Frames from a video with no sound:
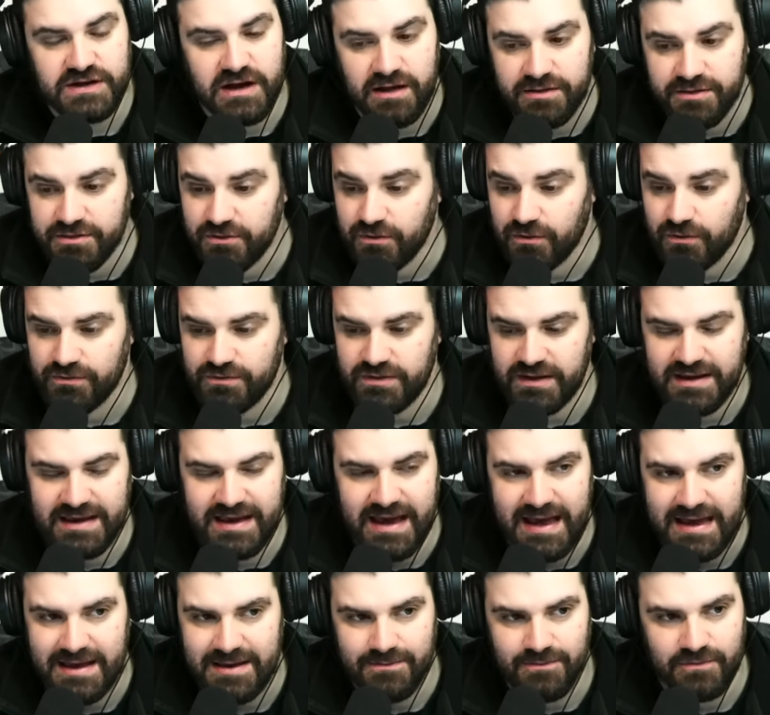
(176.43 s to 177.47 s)
I thought the
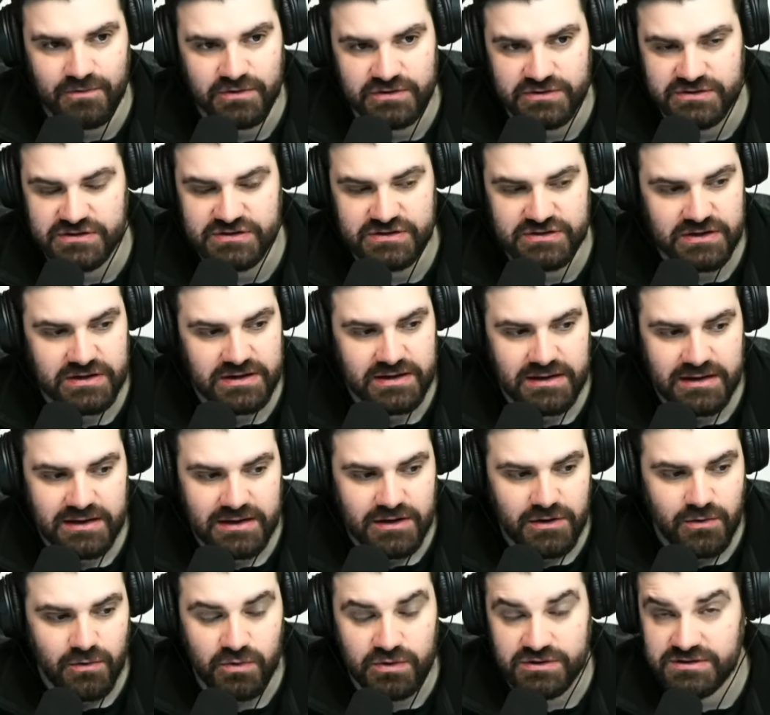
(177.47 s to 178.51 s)
game was
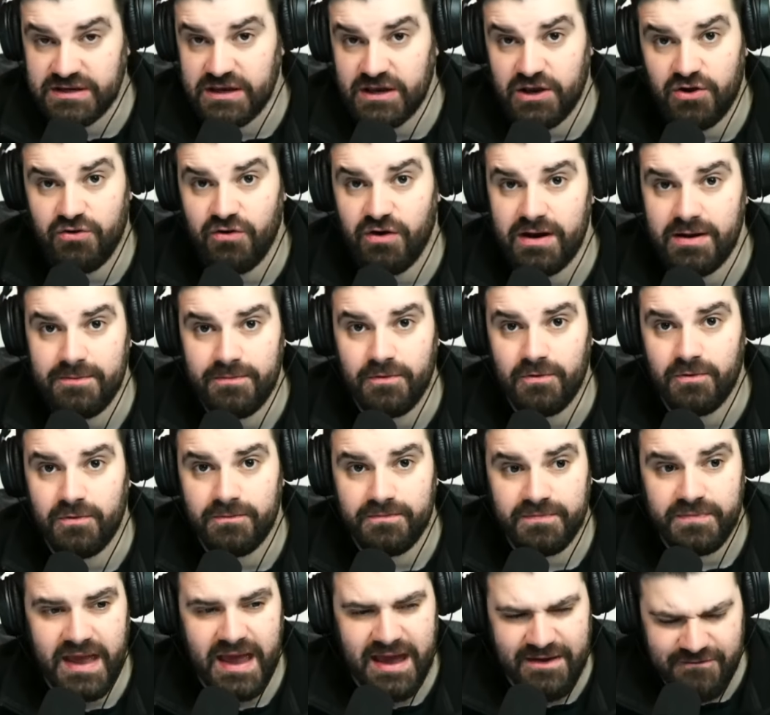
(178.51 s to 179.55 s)
incredible.
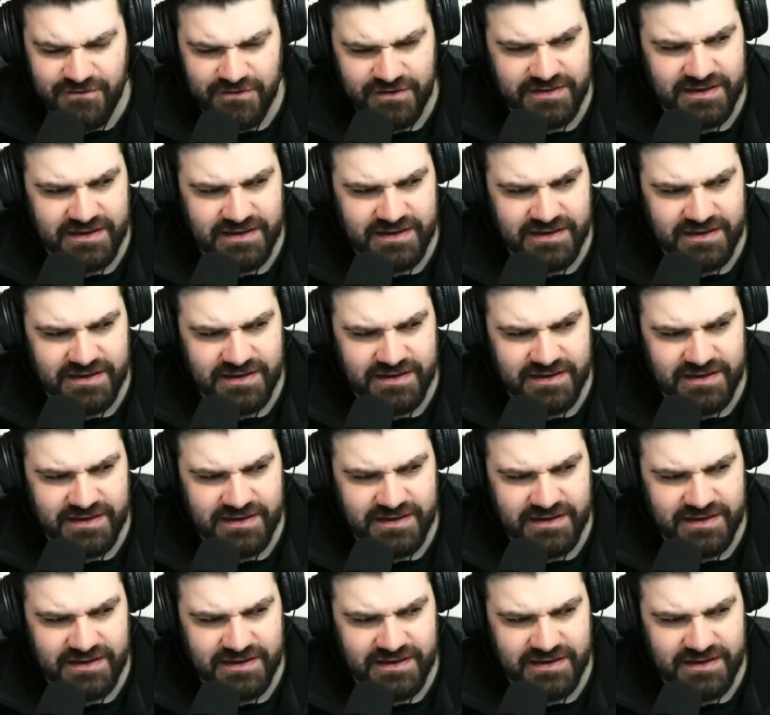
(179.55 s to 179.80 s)
Everything